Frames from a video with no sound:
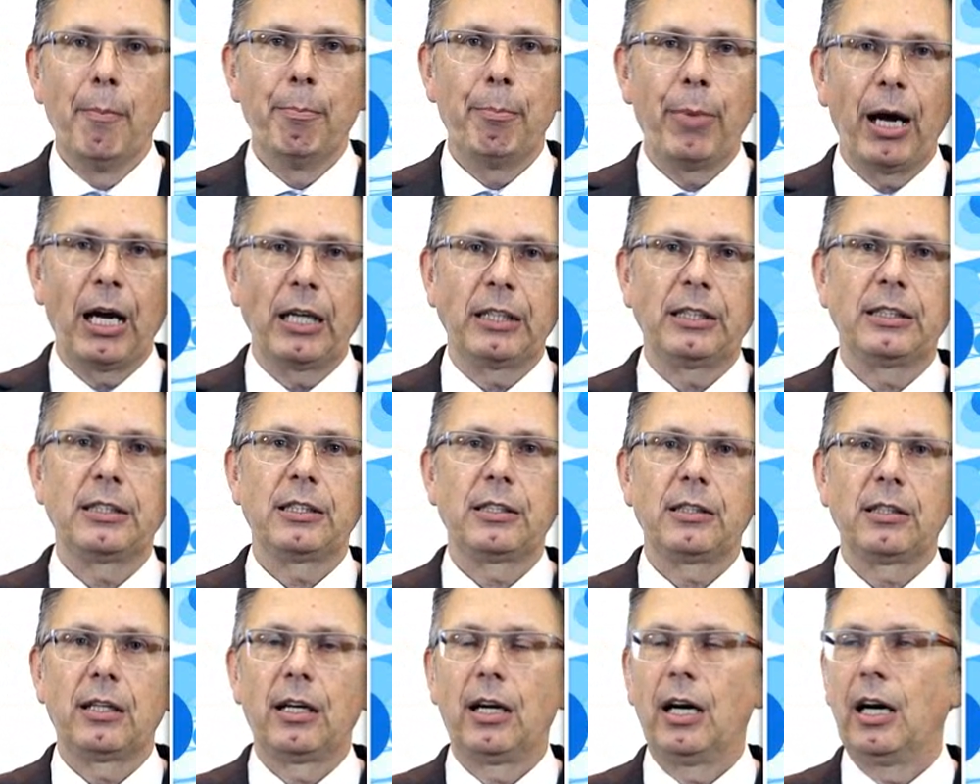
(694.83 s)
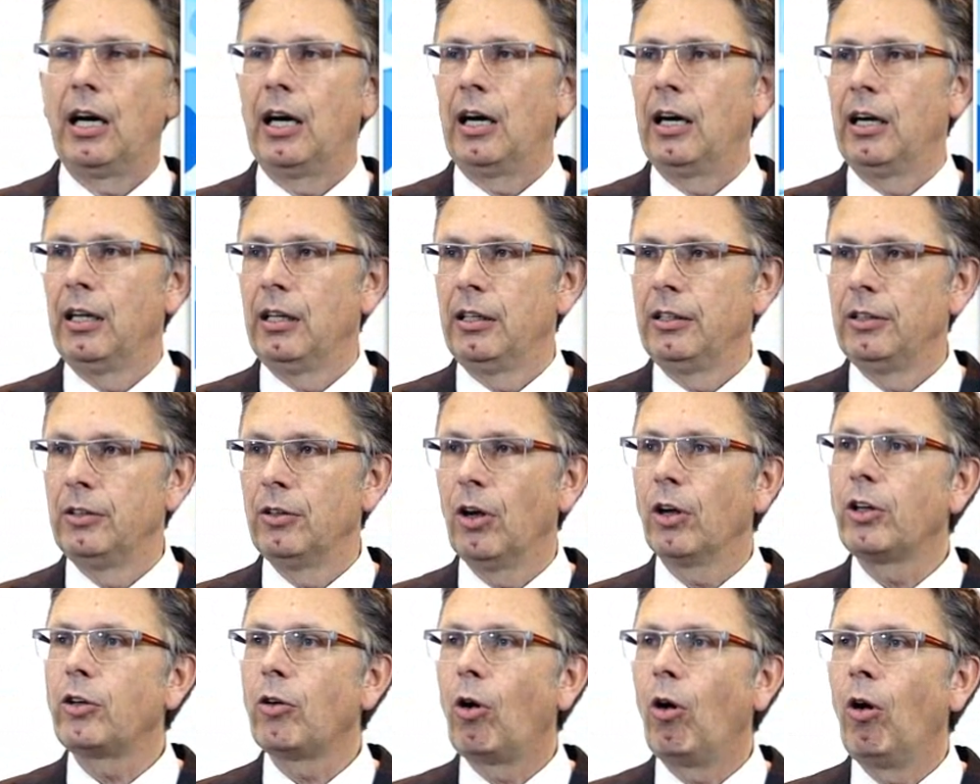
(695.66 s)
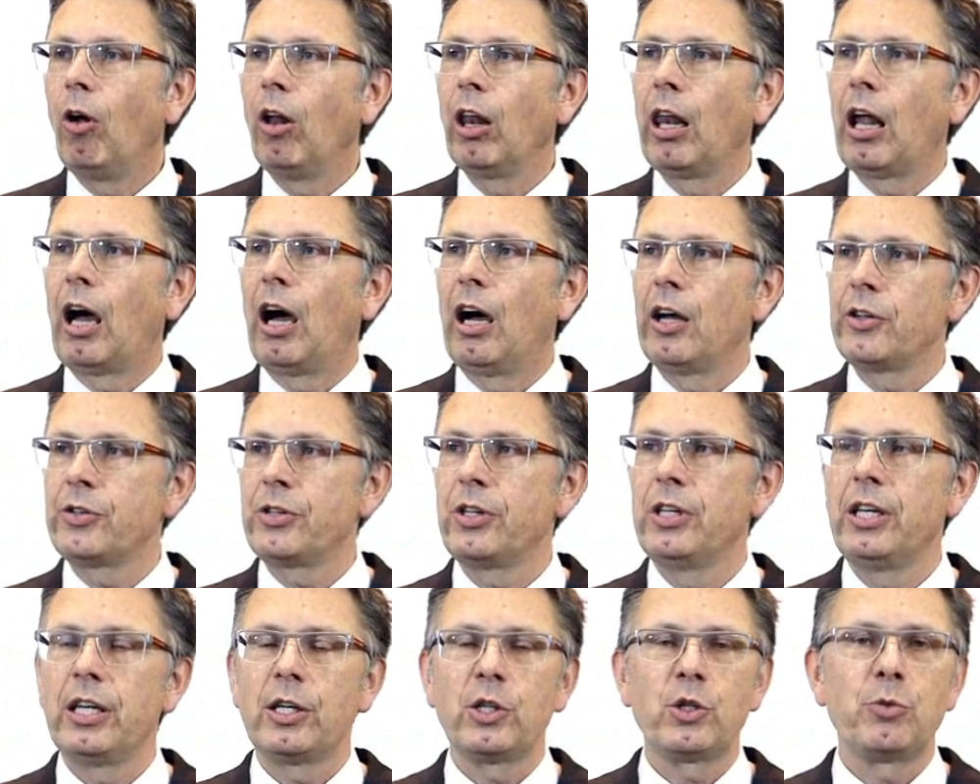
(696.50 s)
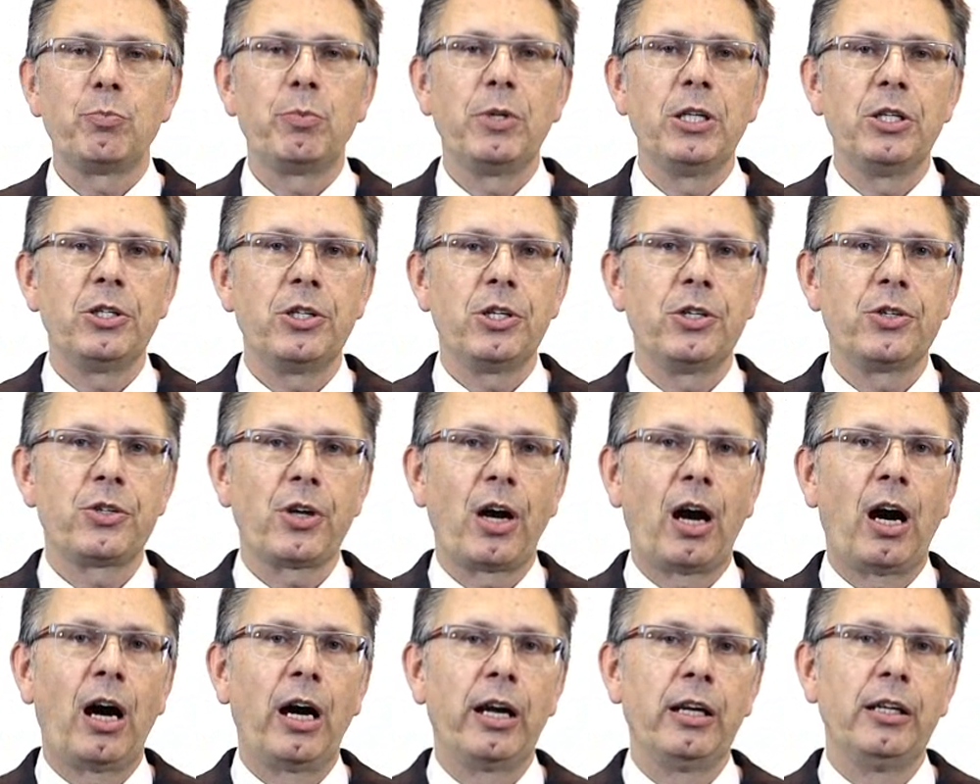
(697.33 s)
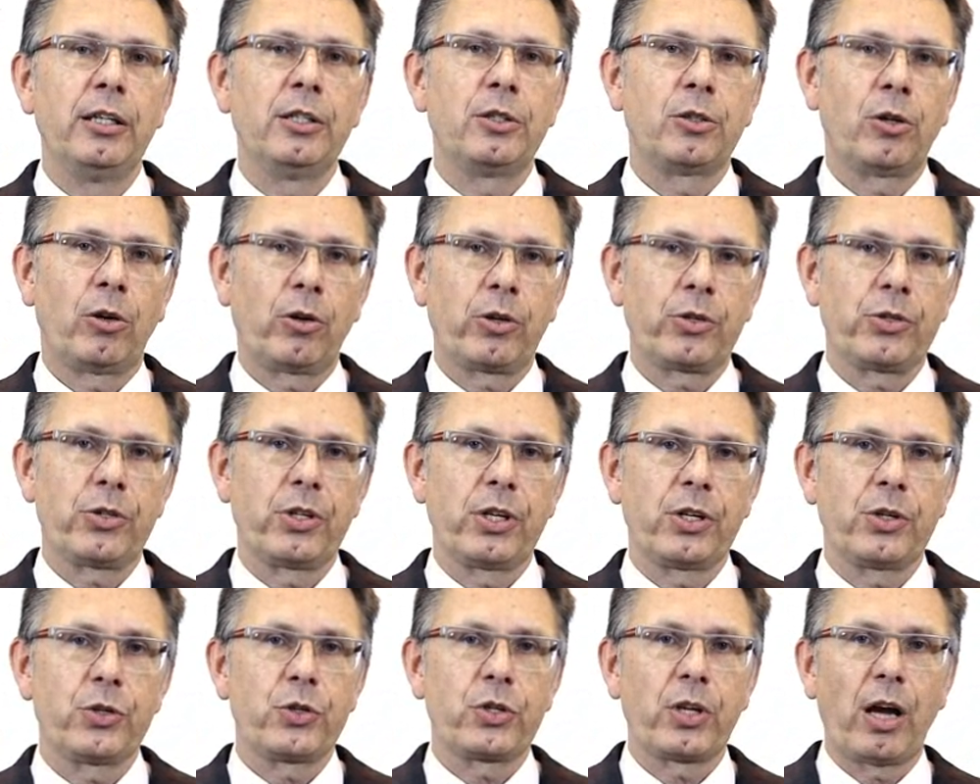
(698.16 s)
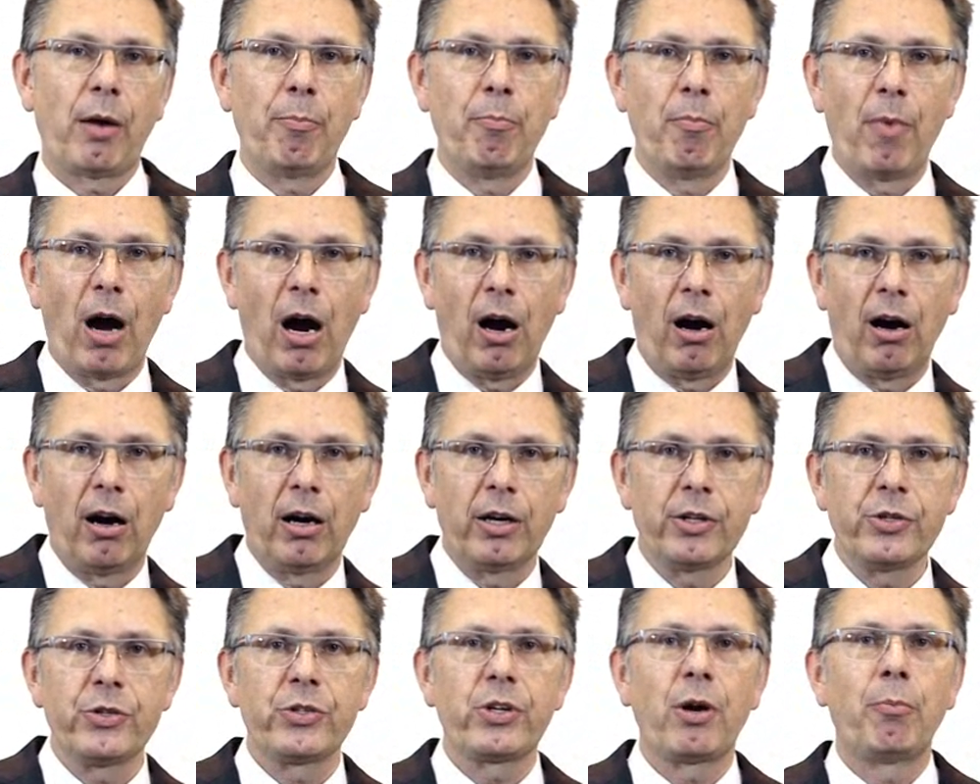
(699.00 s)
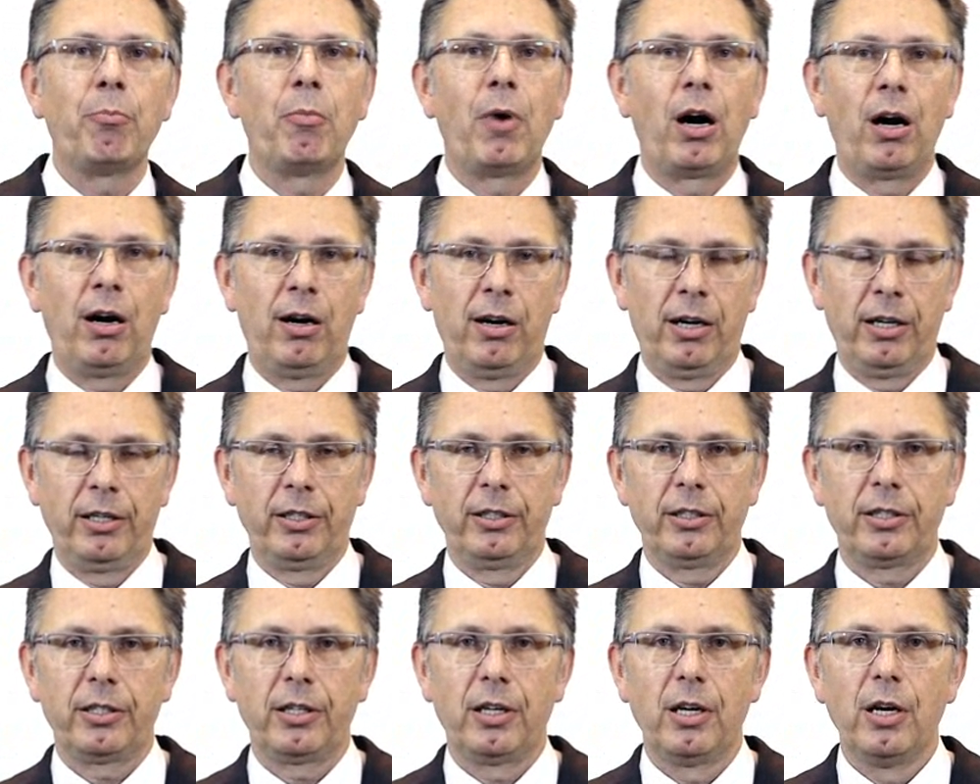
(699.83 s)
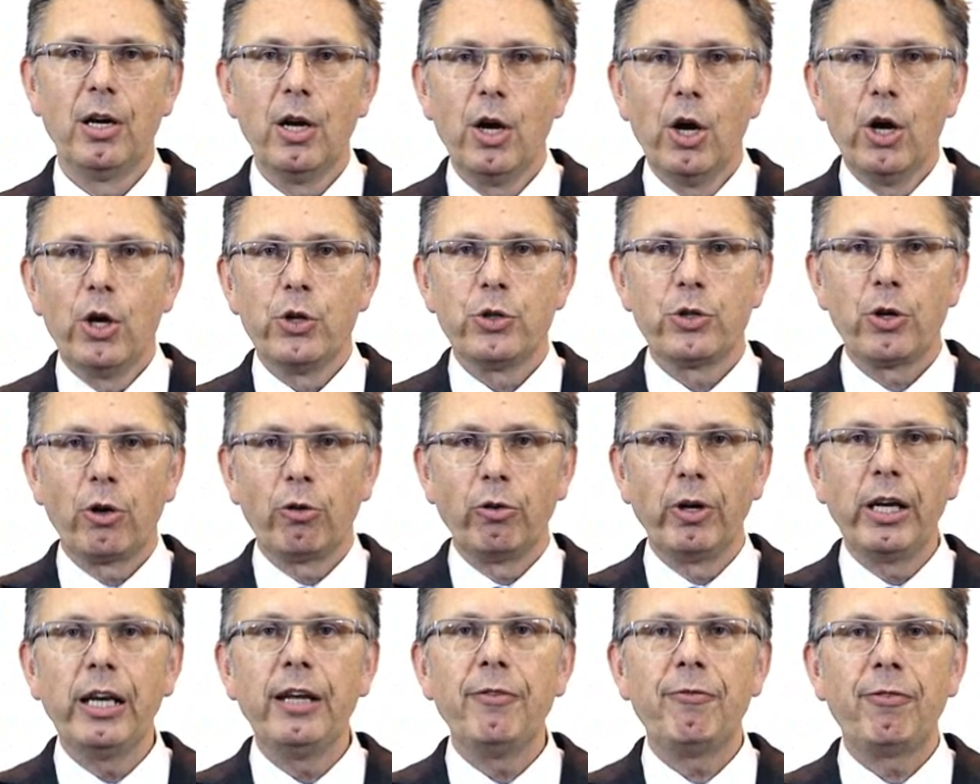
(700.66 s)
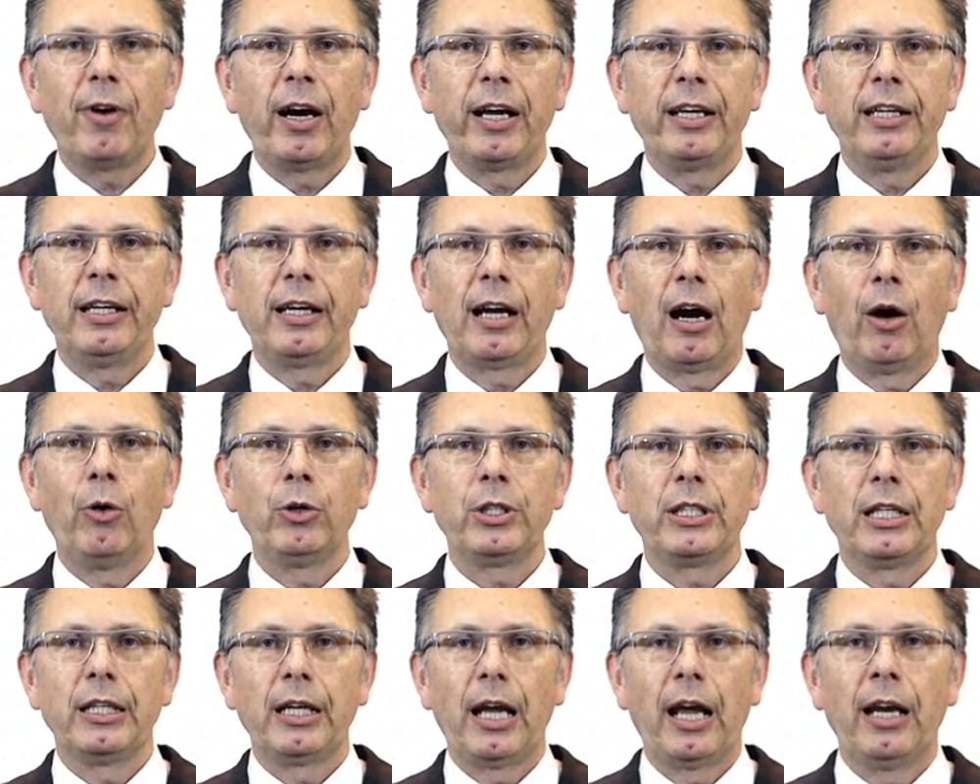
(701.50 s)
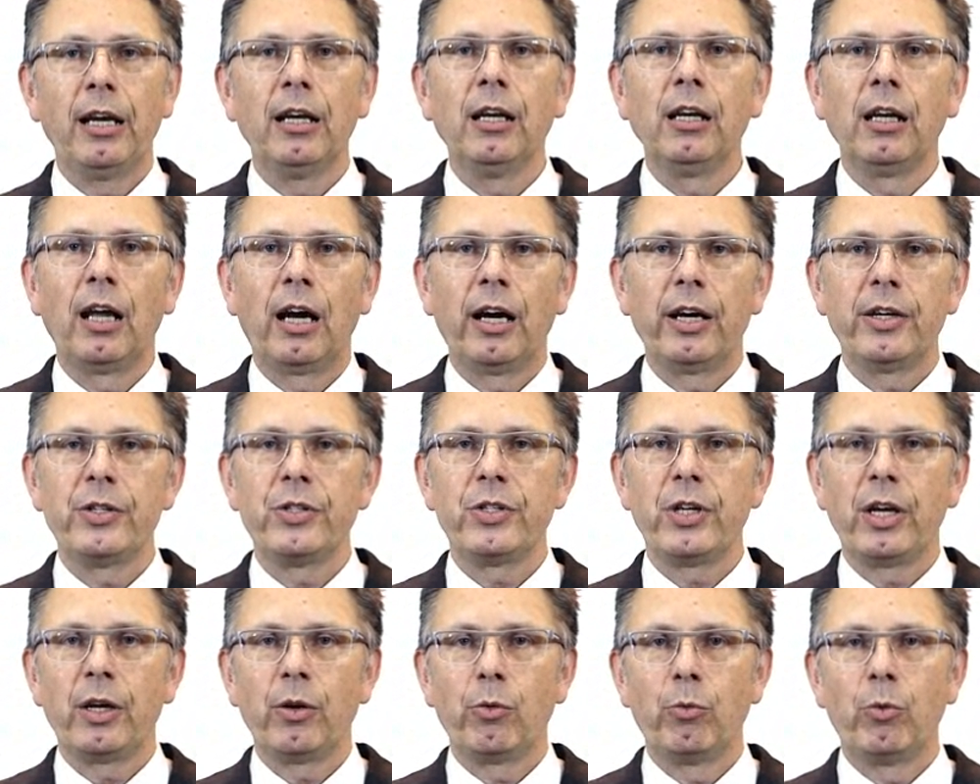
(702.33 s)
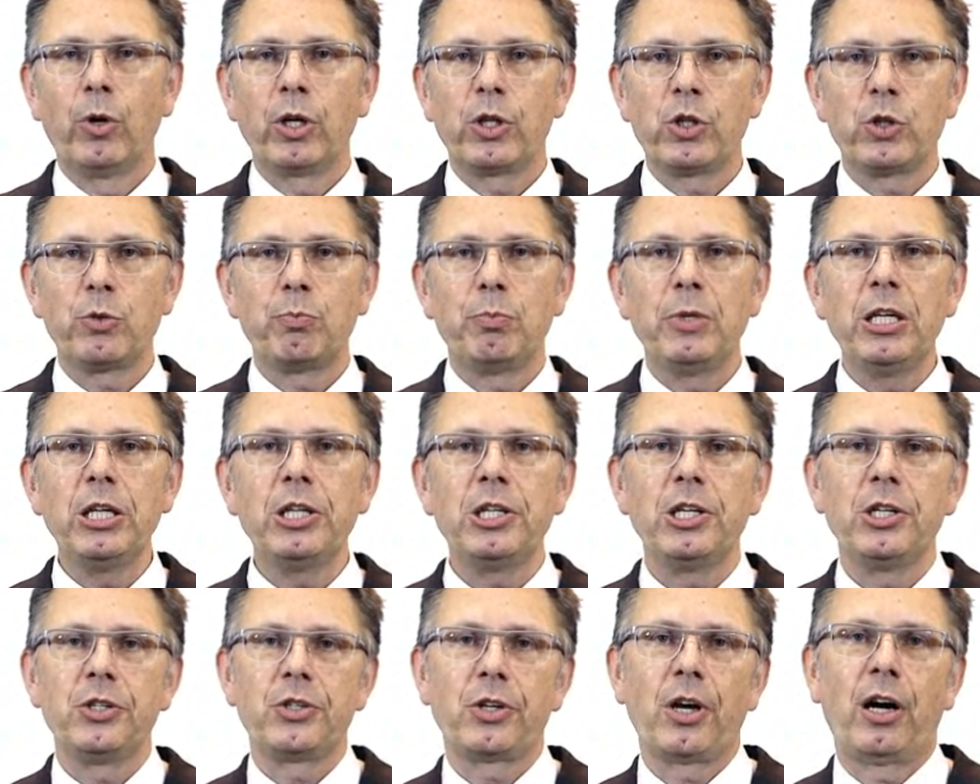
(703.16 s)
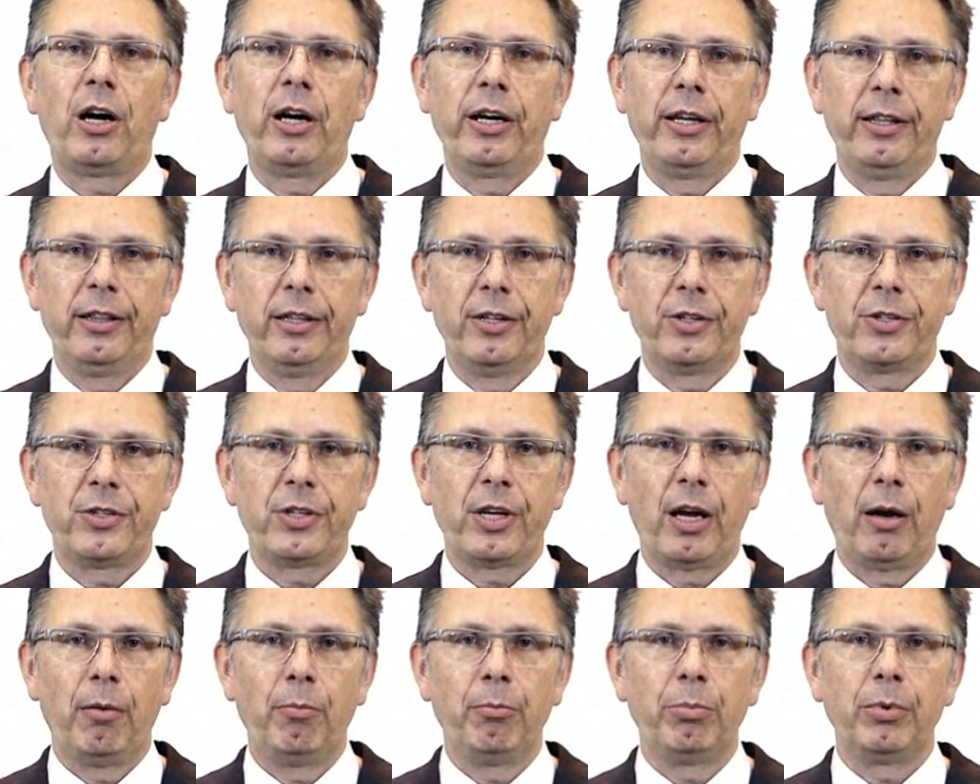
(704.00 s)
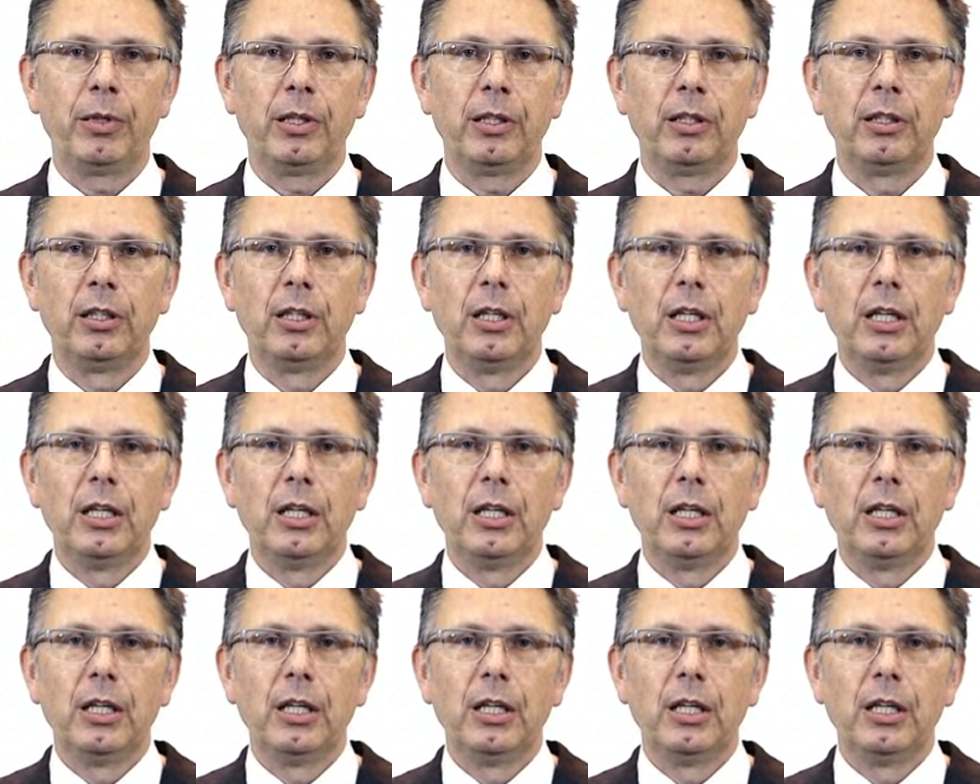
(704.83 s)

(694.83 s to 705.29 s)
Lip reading: But not all arsenic species are highly toxic. Some are, some aren't. So really finding out and analyzing what species are in the sample